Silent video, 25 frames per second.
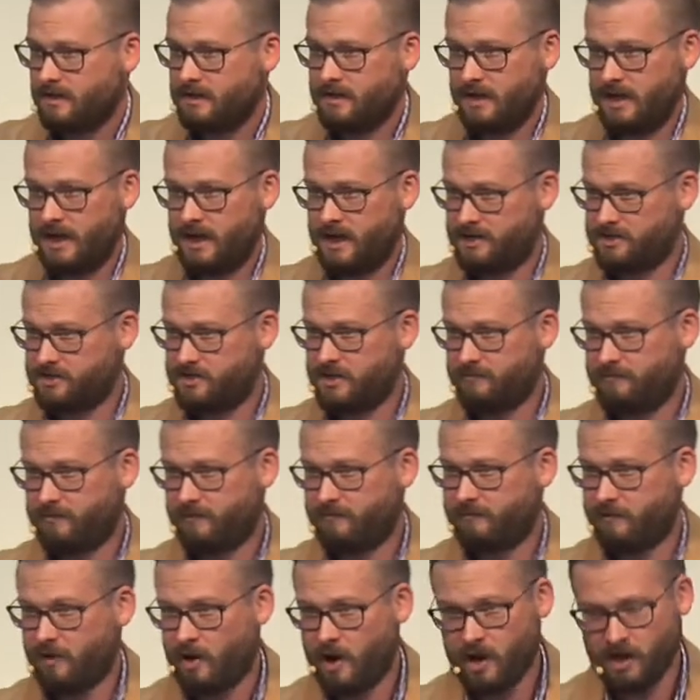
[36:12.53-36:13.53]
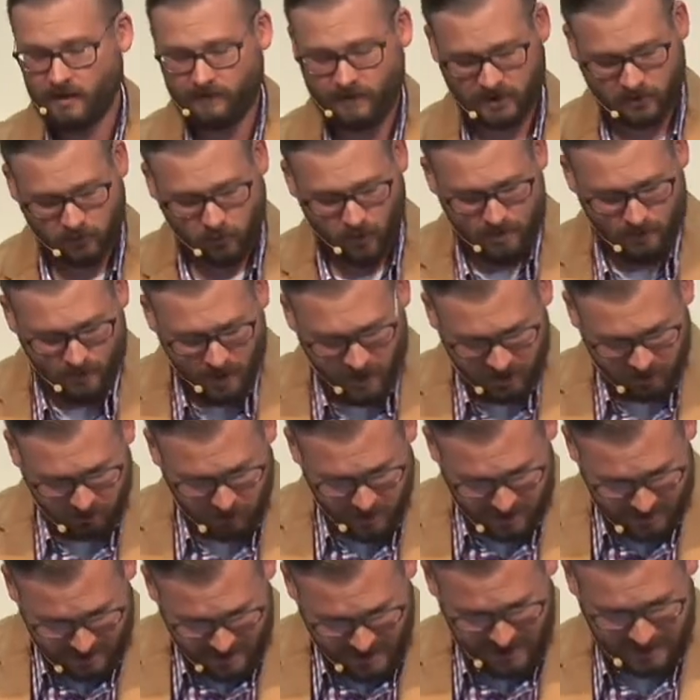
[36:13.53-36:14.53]
And it is different for all of us. We must
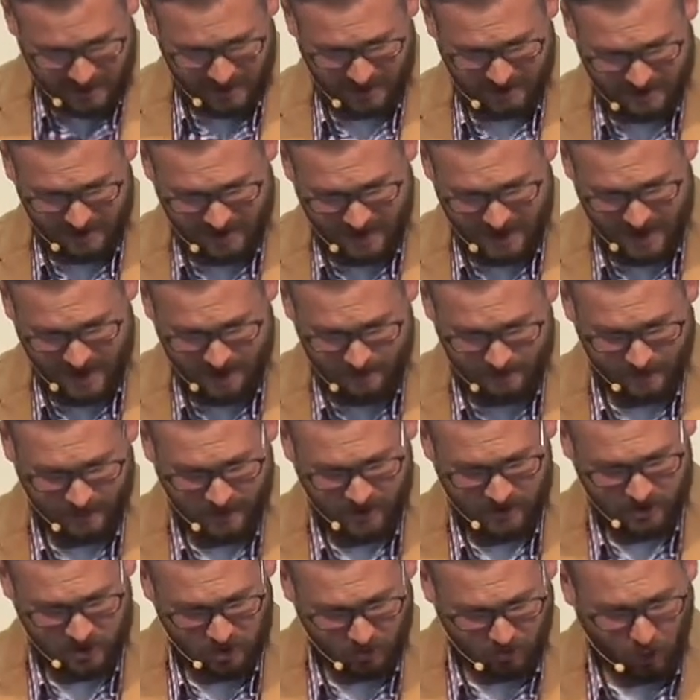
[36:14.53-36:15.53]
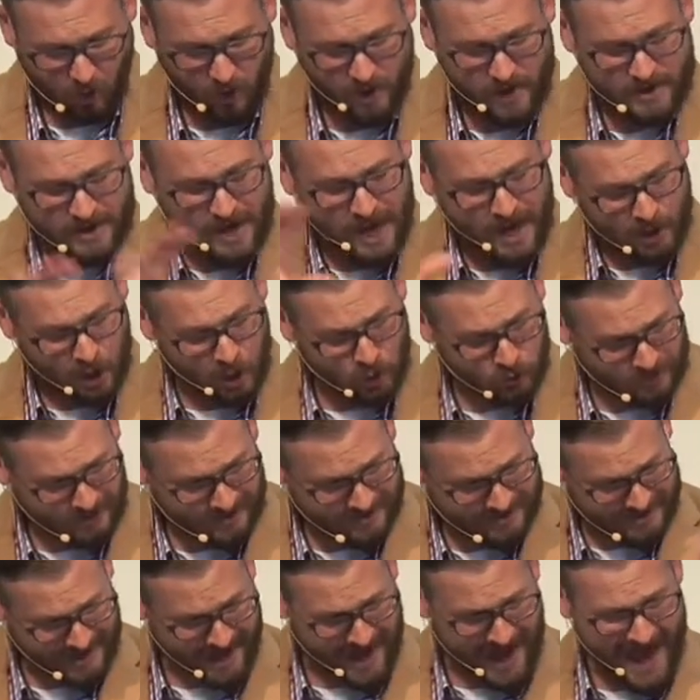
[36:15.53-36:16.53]
be taking time to pray, not only
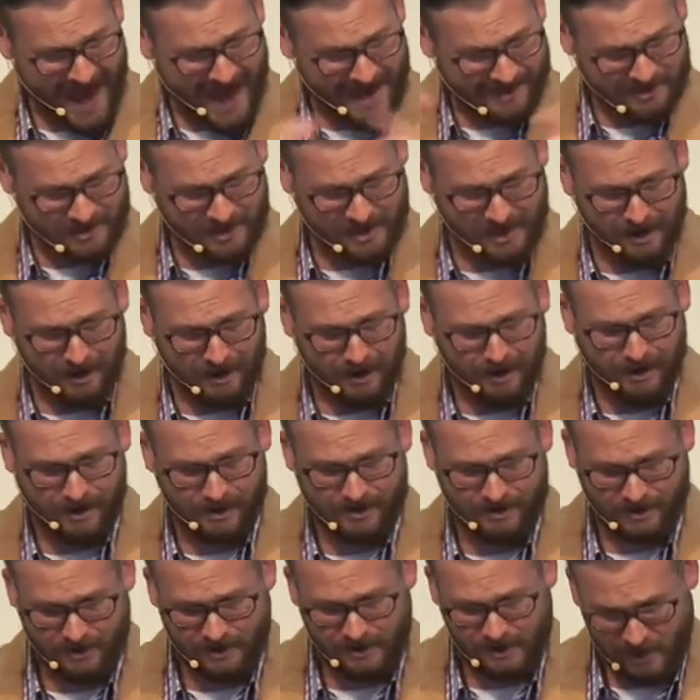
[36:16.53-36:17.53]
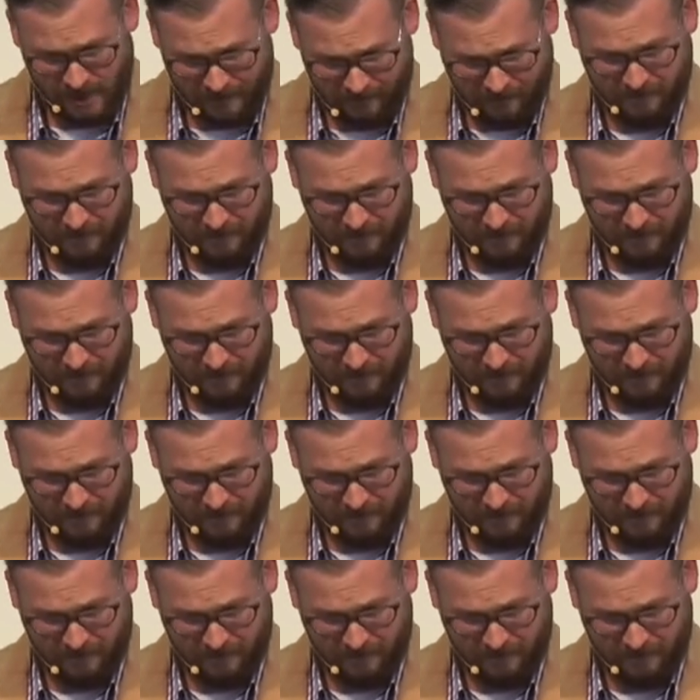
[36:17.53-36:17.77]
to ask God of